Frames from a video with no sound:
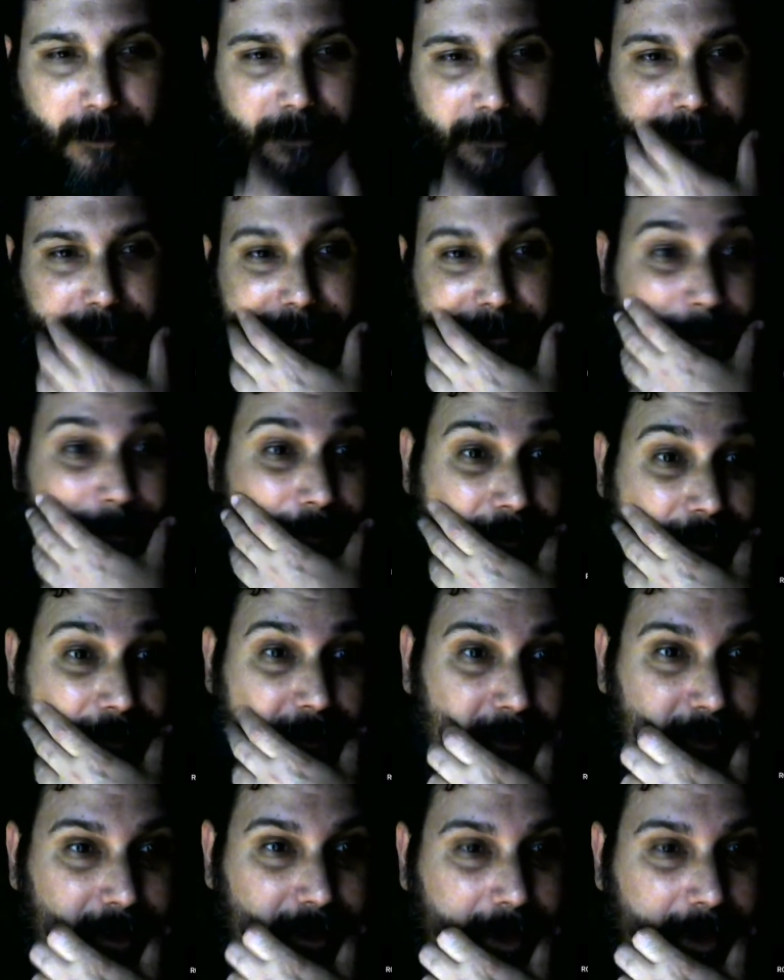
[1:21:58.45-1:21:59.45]
team
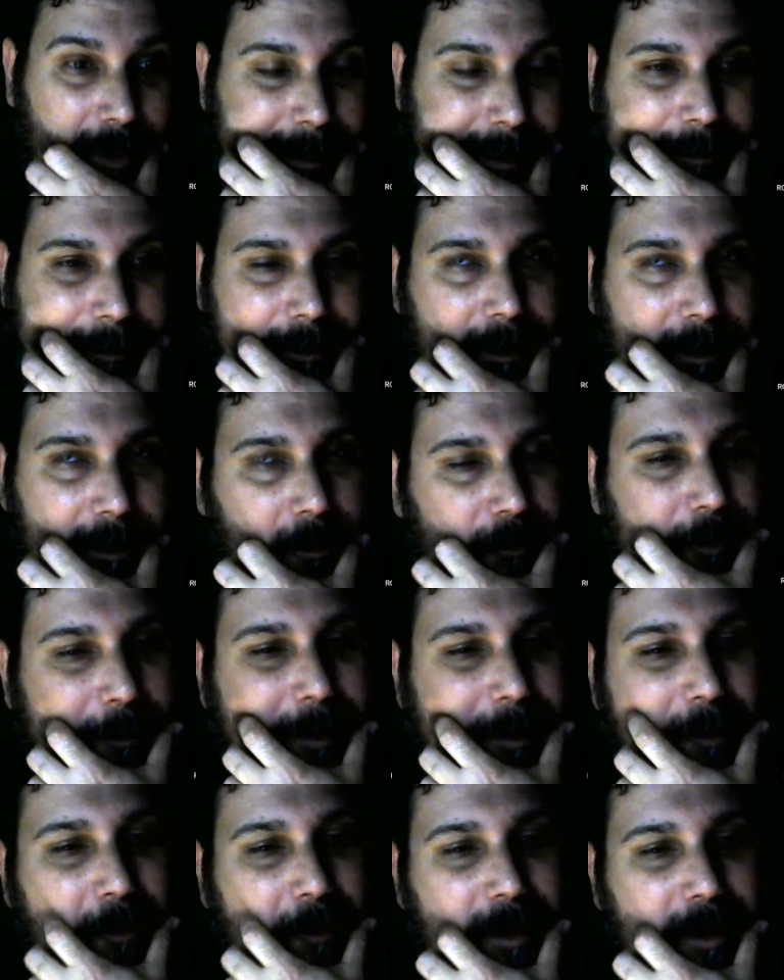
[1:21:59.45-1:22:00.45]
scroll saw, So,
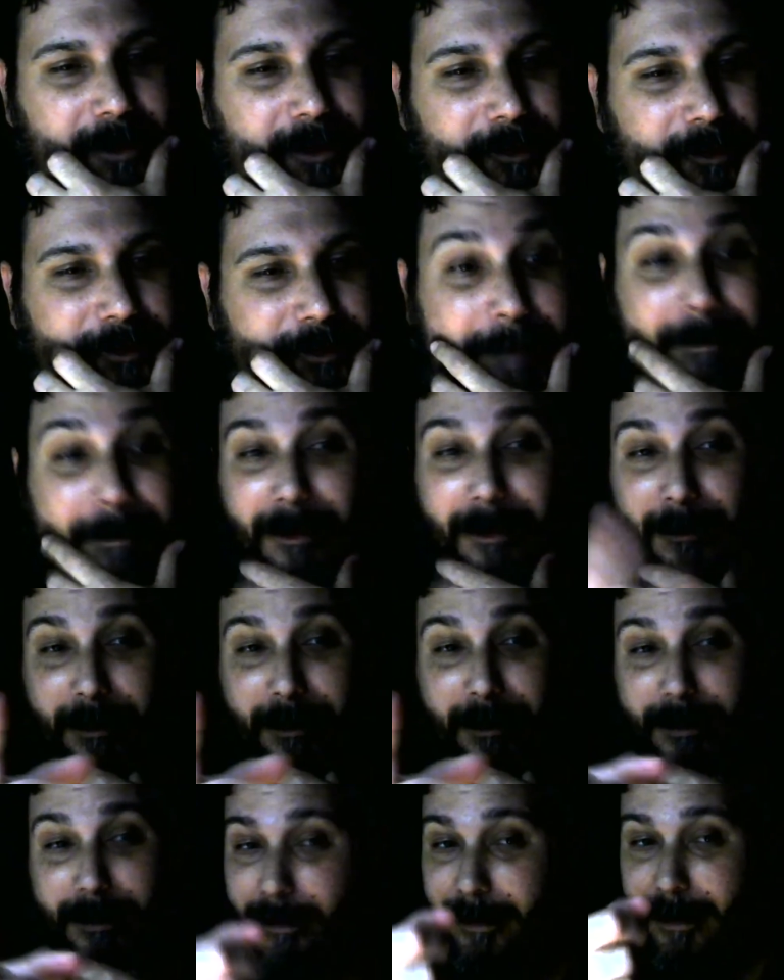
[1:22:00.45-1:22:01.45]
but what do you say? And by the way,
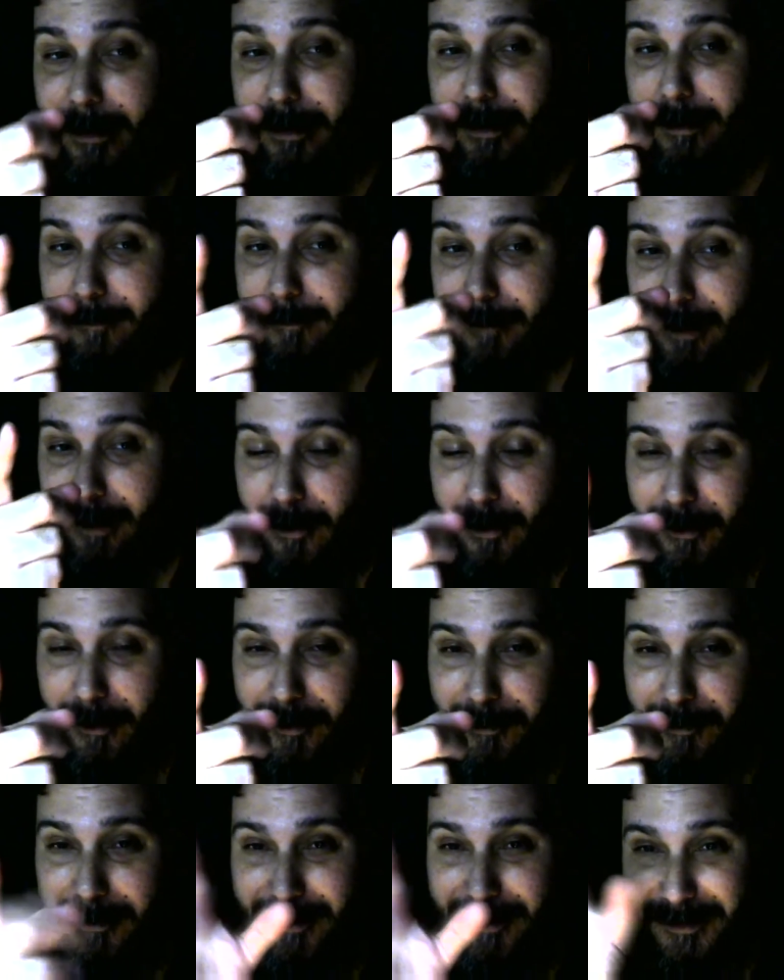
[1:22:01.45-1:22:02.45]
the
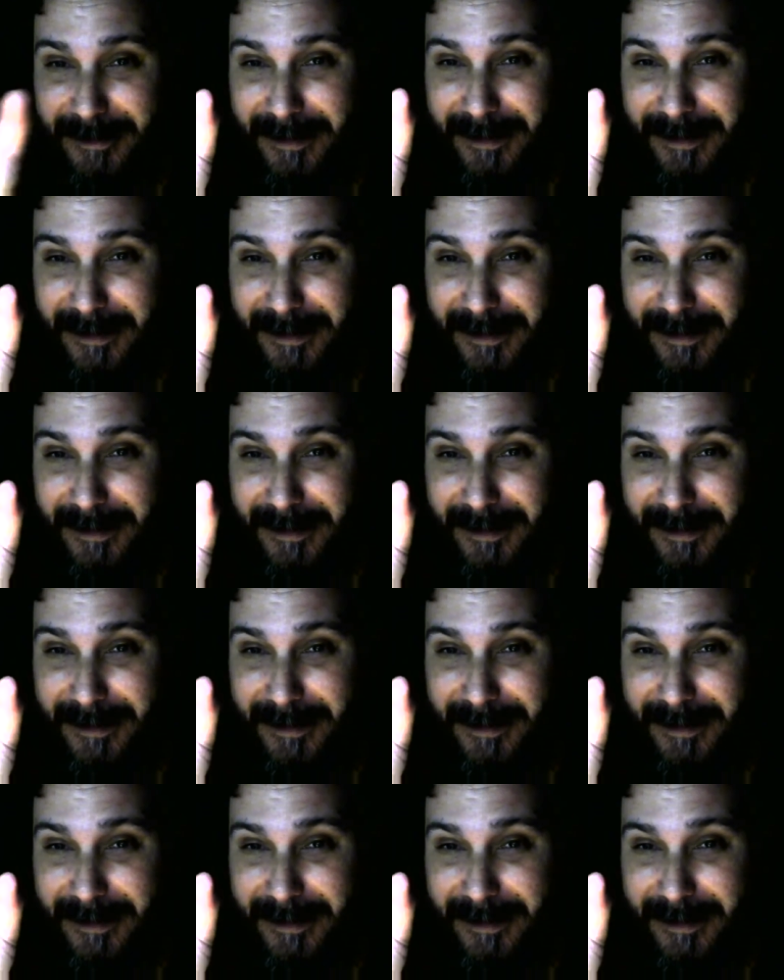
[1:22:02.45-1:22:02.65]
argument, just in